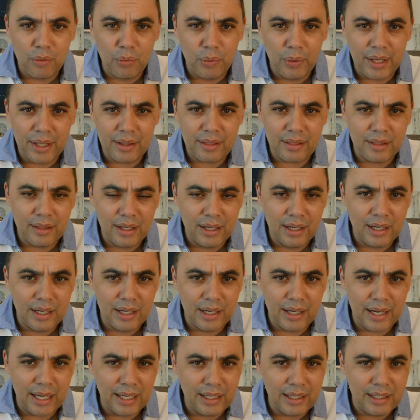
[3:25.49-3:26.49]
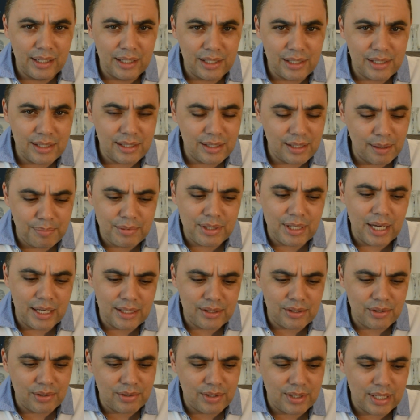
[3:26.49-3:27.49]
with English
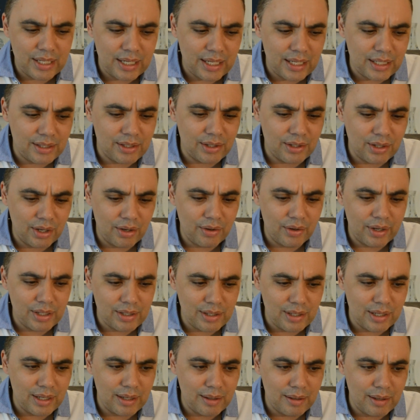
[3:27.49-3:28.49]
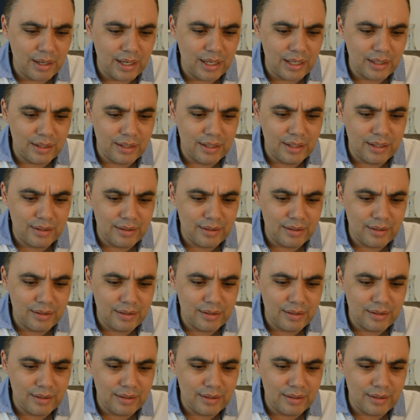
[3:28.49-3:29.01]
subtitles in it, you know. It